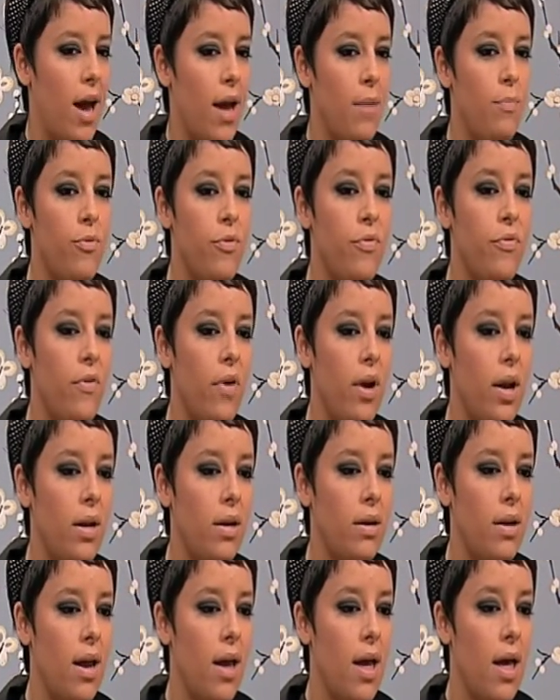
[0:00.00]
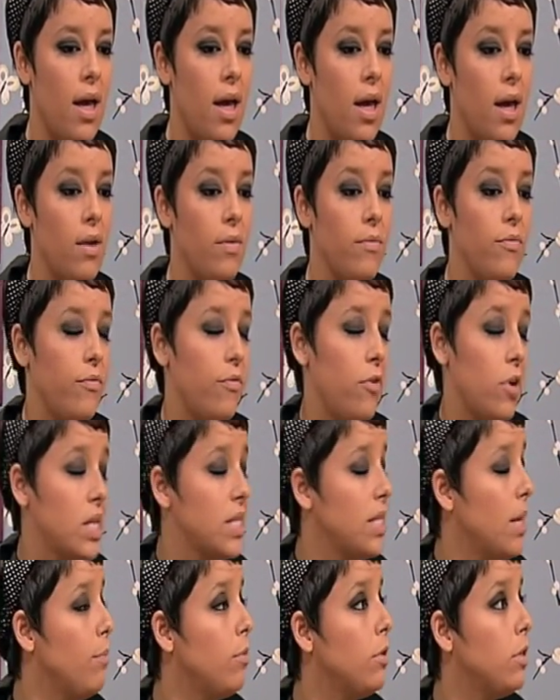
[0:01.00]
I prefer, for
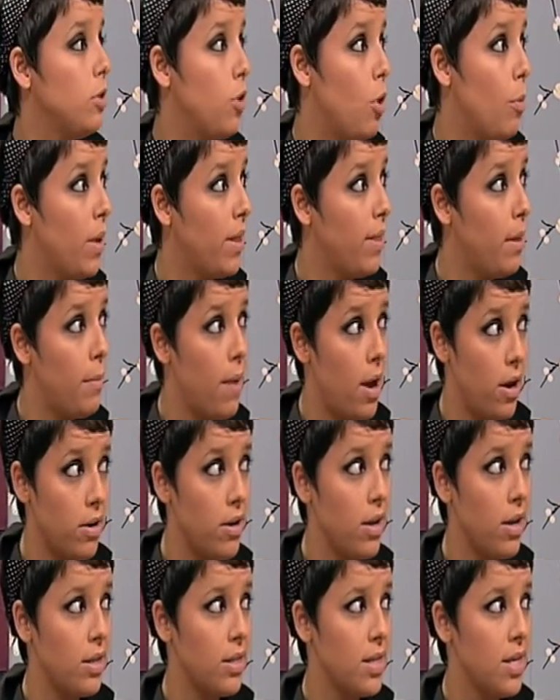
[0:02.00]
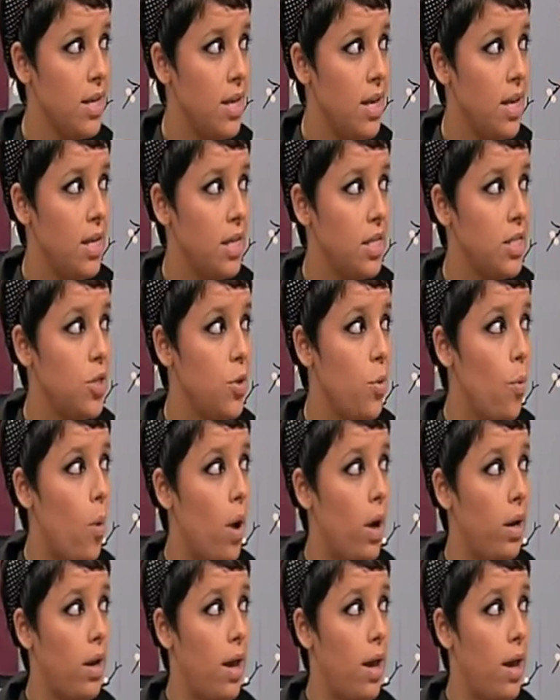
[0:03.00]
example, Nomada Market is the one